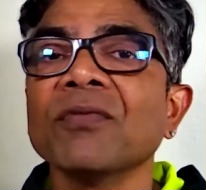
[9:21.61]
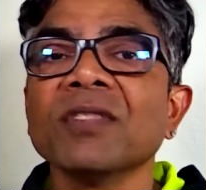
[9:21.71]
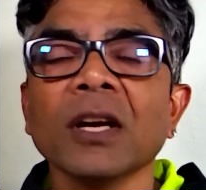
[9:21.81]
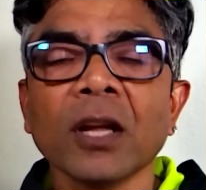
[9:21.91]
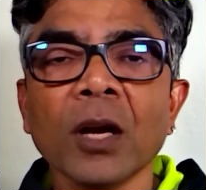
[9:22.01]

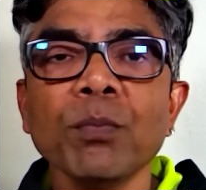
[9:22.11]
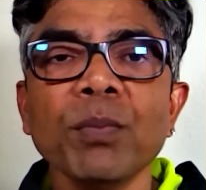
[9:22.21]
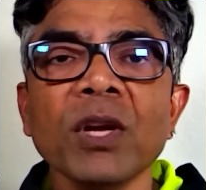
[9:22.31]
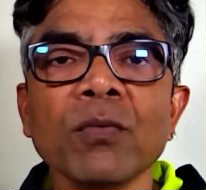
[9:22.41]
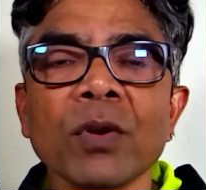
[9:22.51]
that company
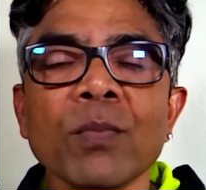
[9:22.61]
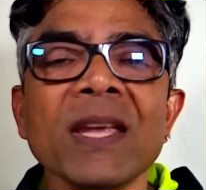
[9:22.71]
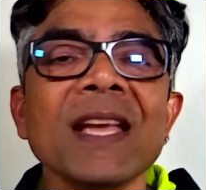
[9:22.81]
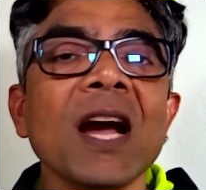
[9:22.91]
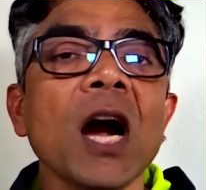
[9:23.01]
will be
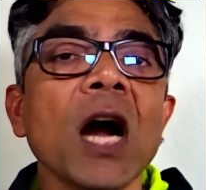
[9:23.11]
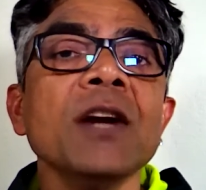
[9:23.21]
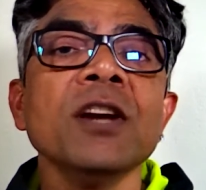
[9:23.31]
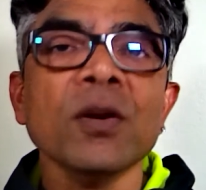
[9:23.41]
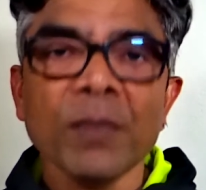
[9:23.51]

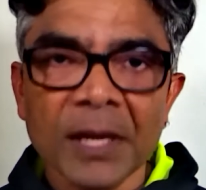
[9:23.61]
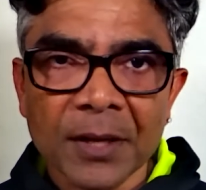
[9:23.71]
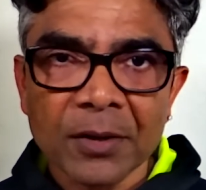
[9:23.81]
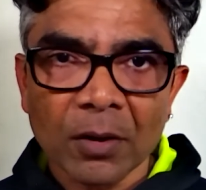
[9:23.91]
$100 million.